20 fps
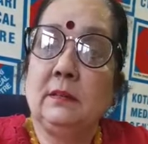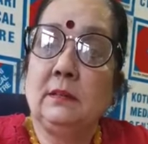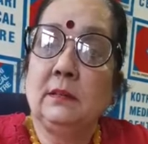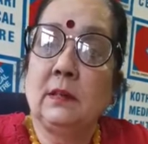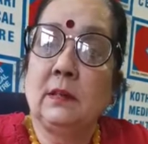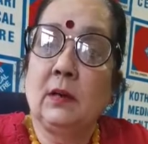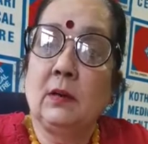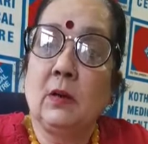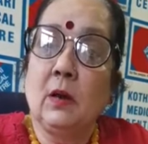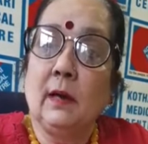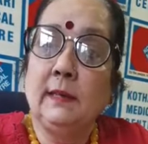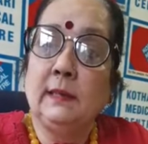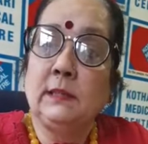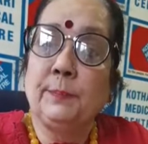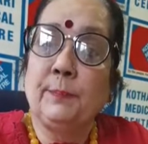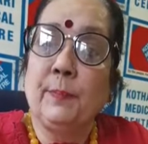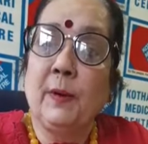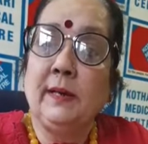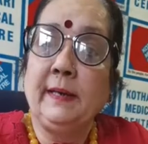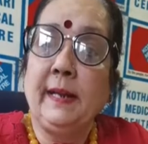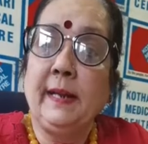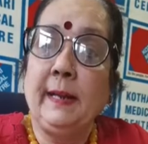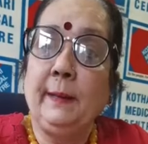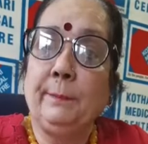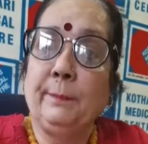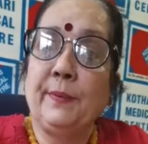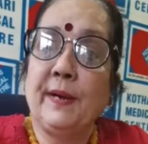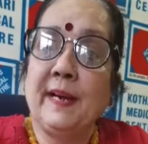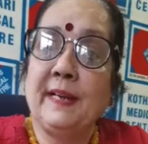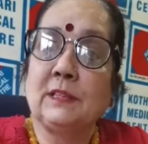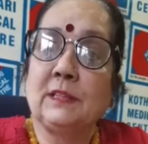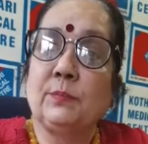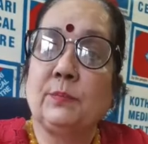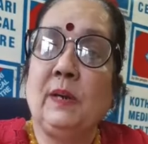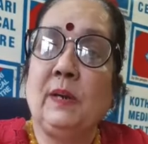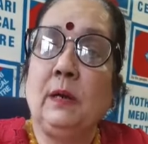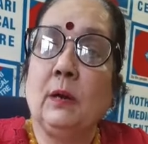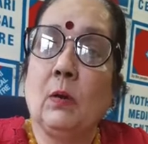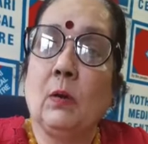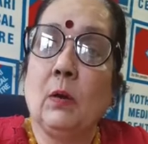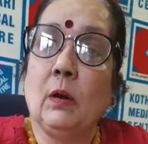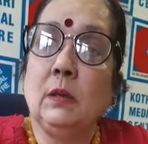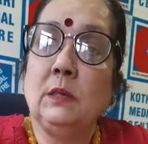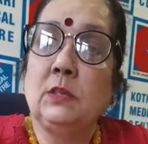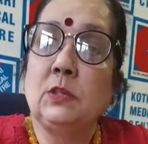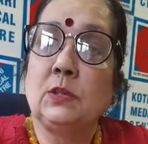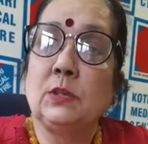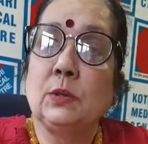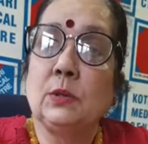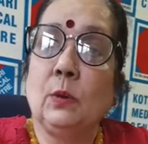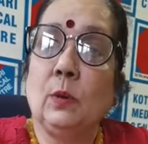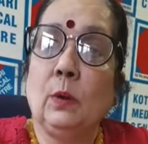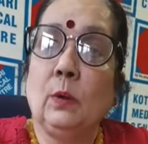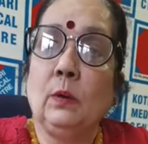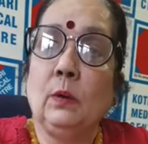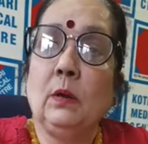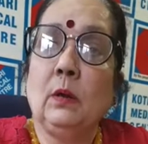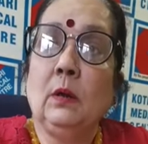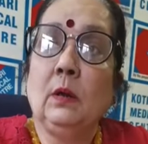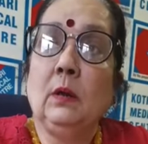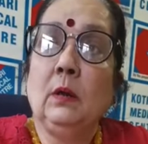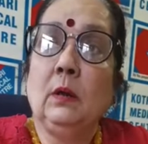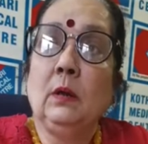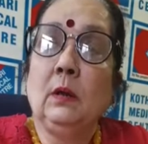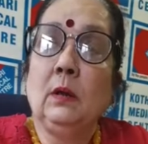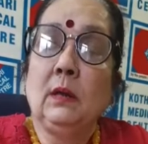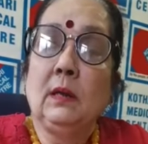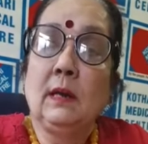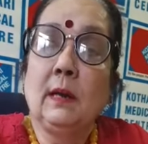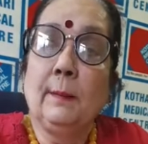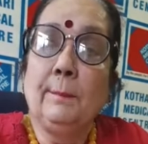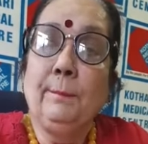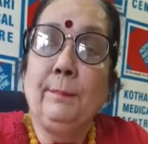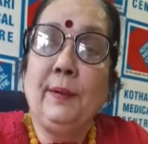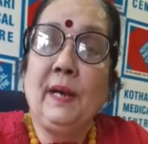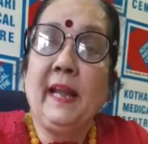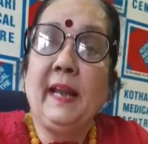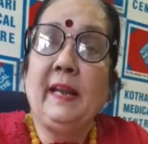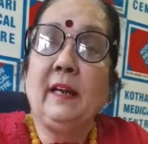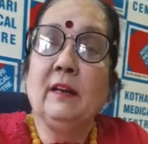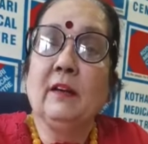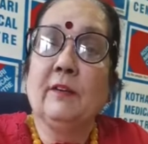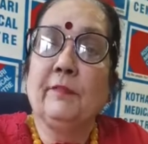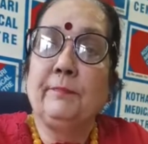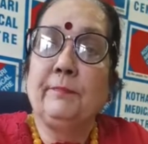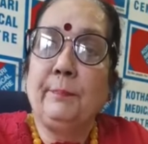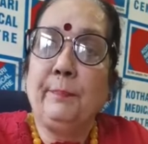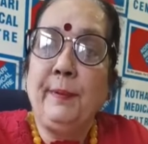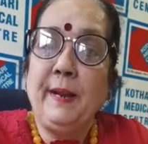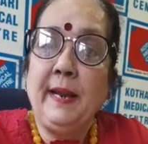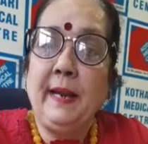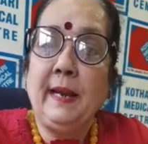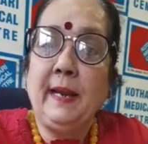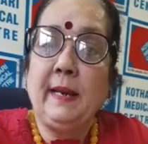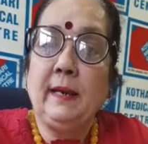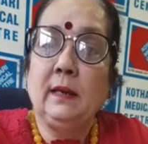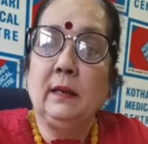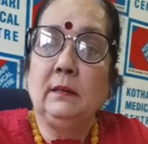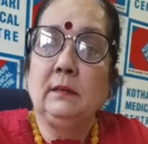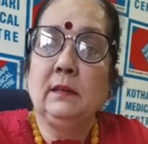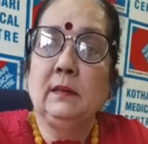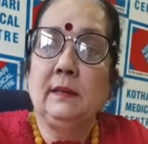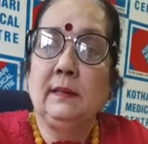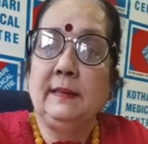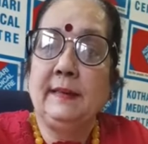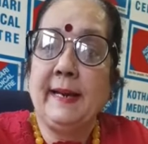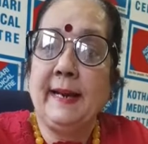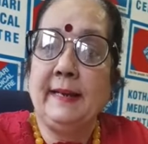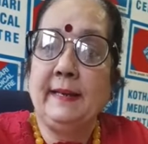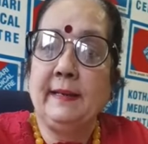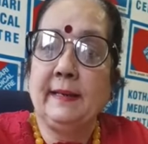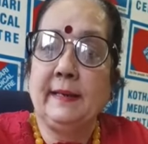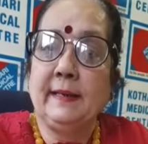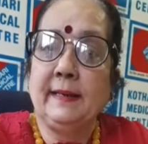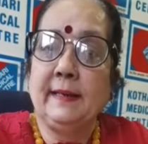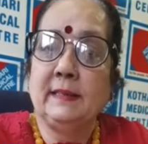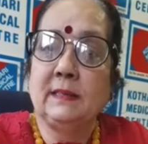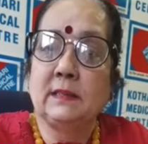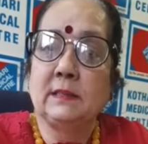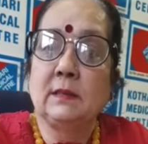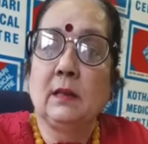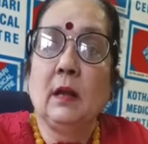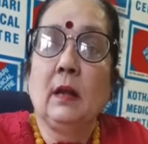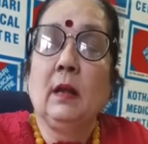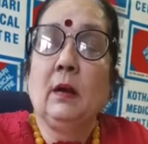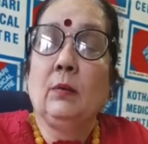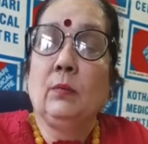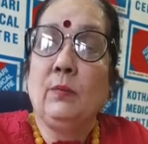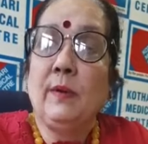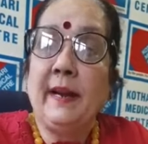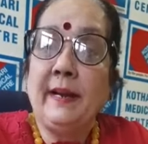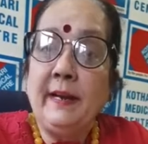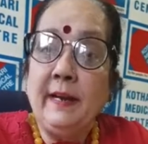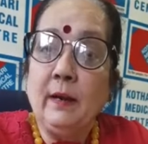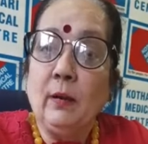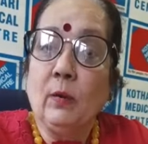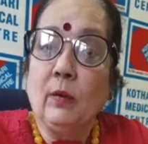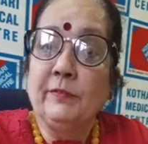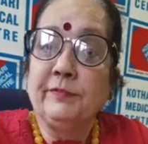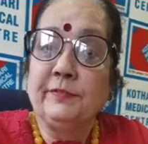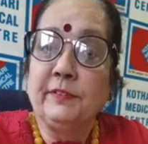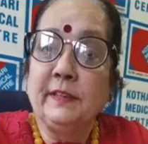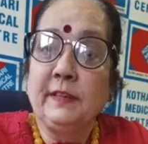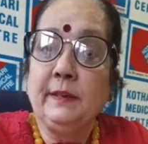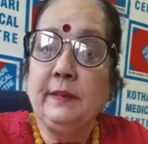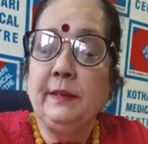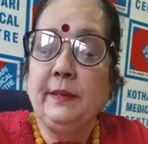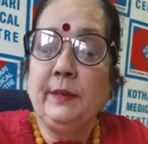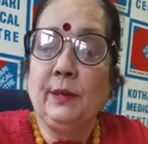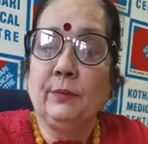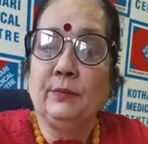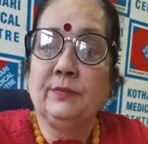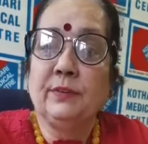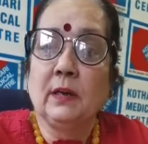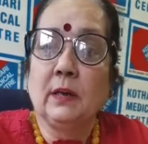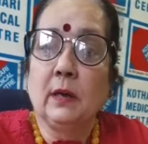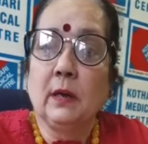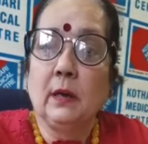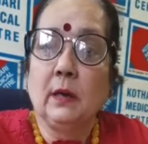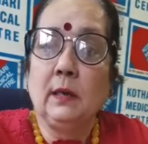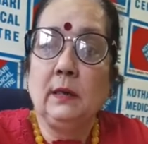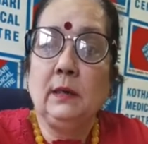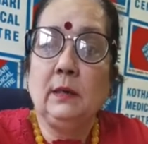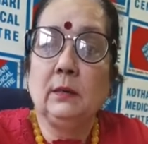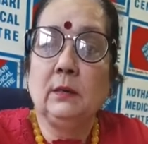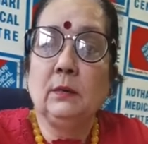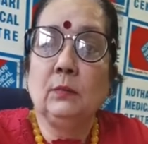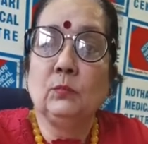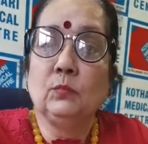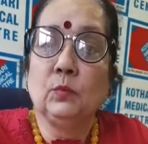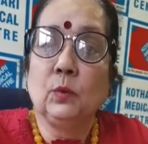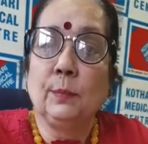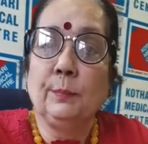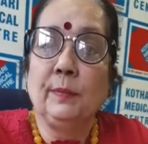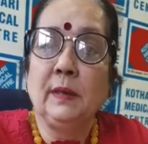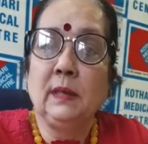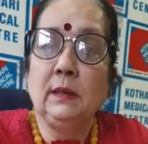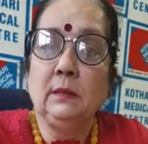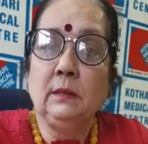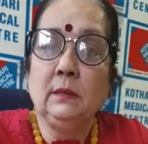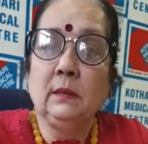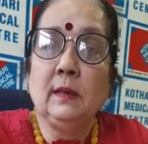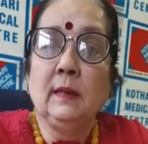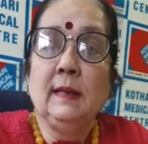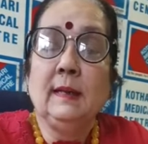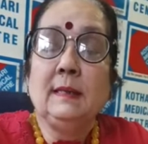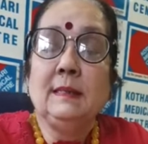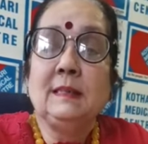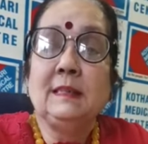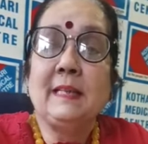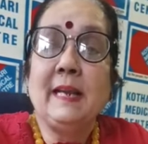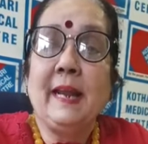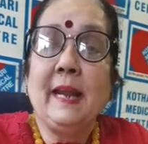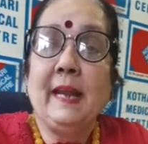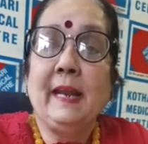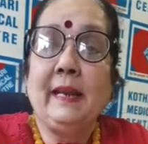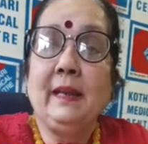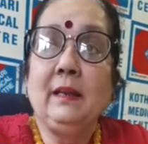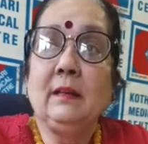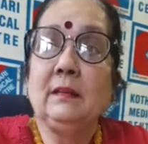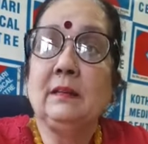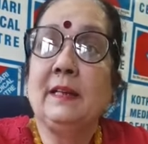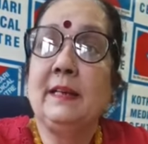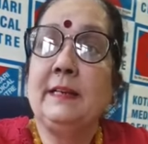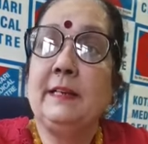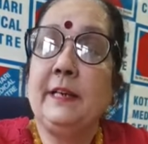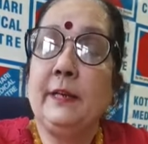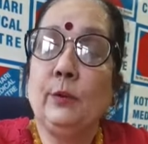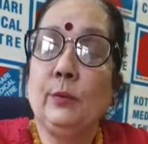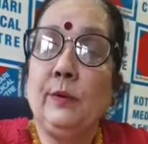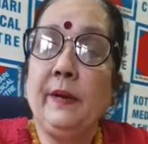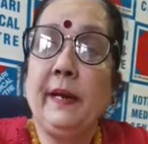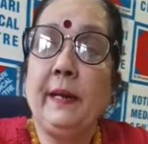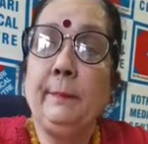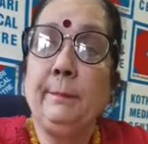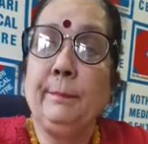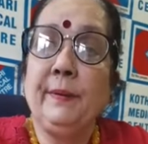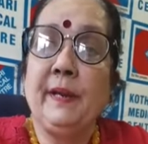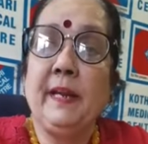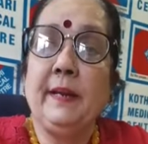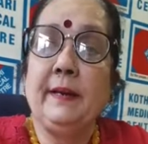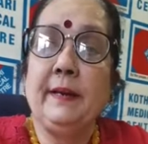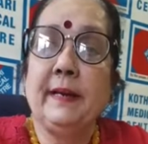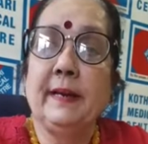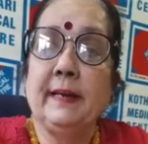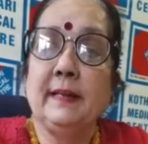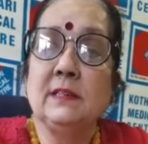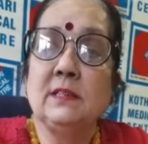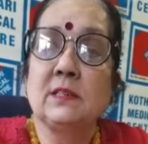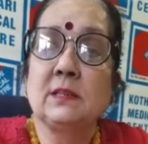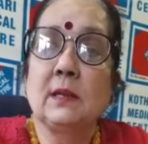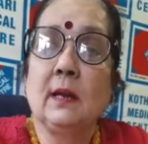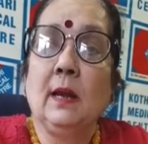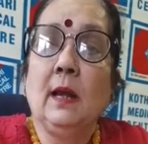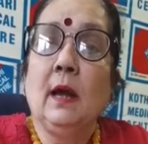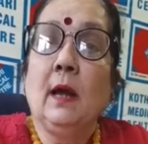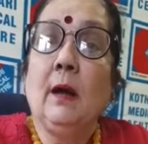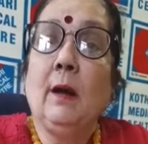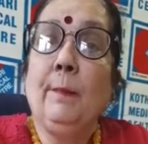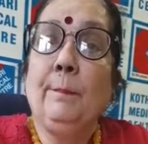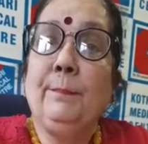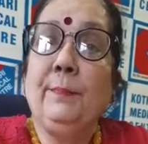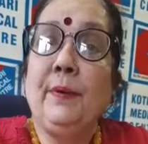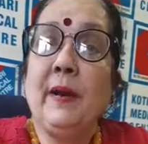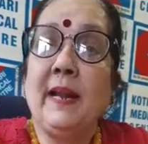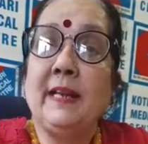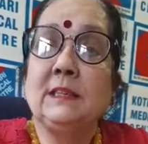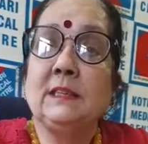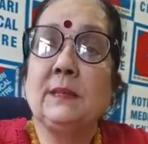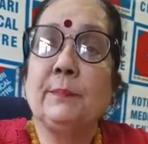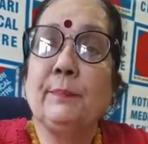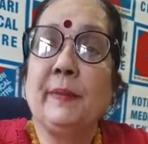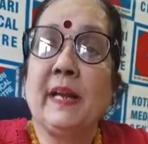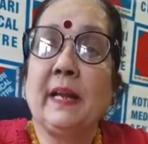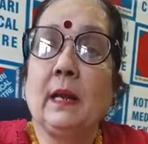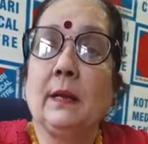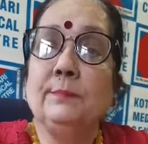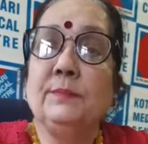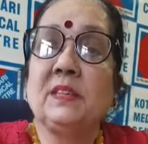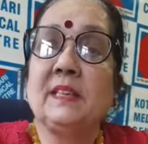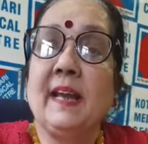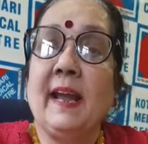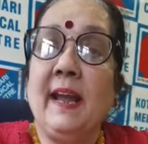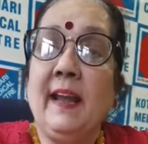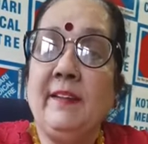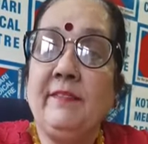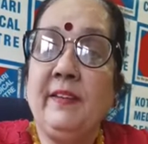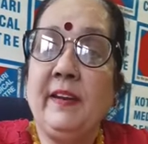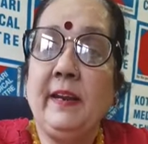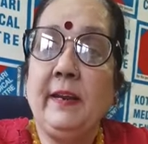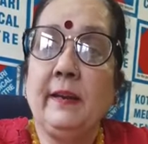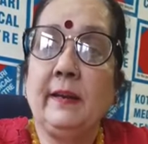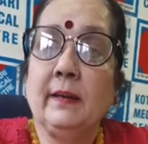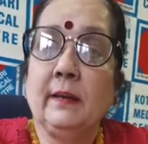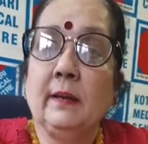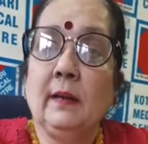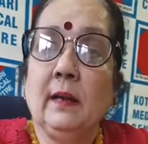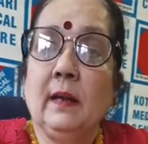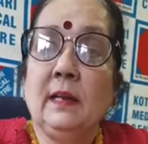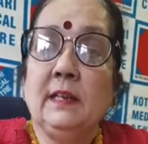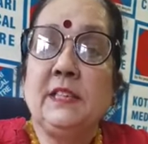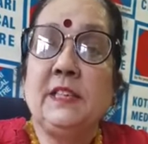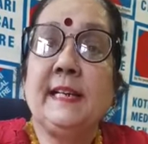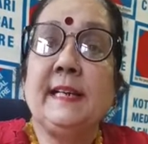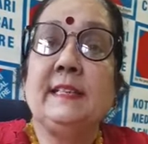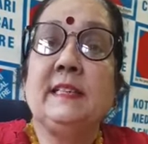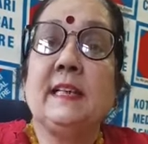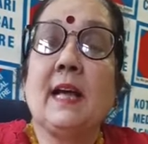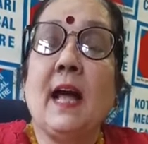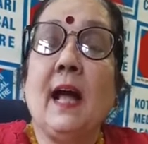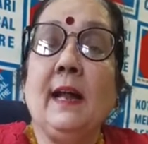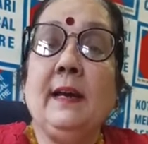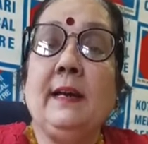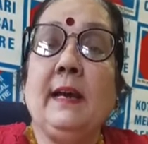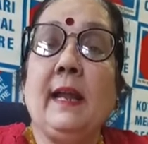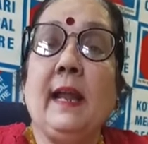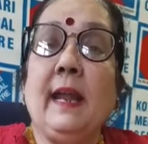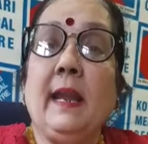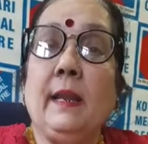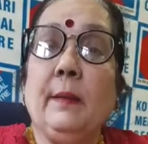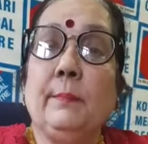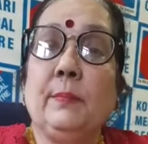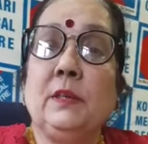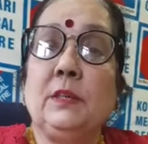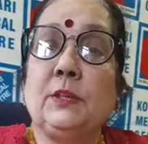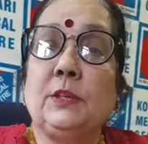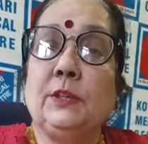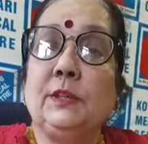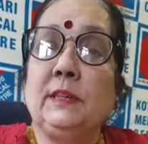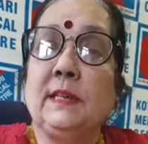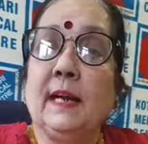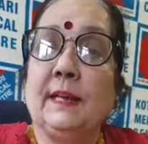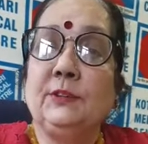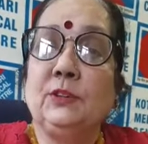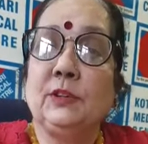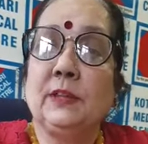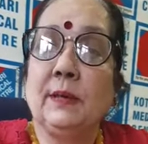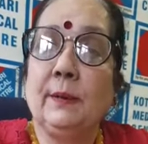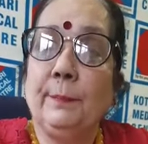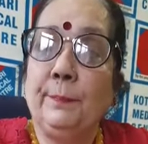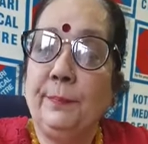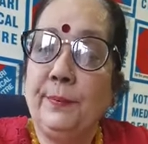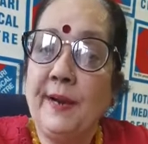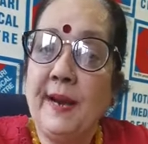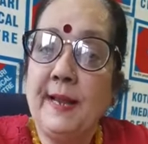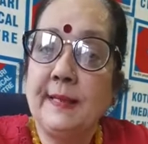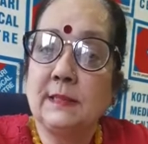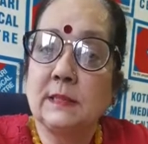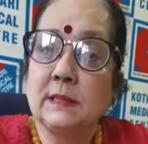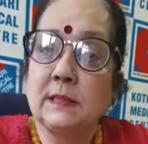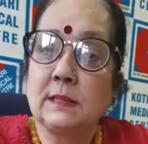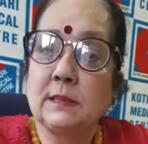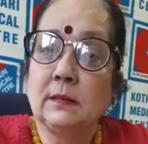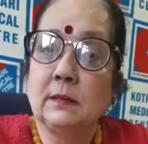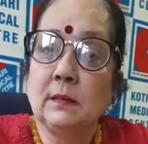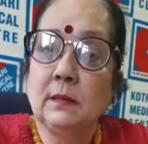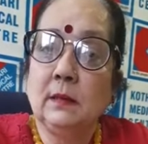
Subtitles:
the corresponding breast will also complain of pain, tenderness. Very often you've heard women saying that during periods her breast becomes heavy. She is unable to touch her breast.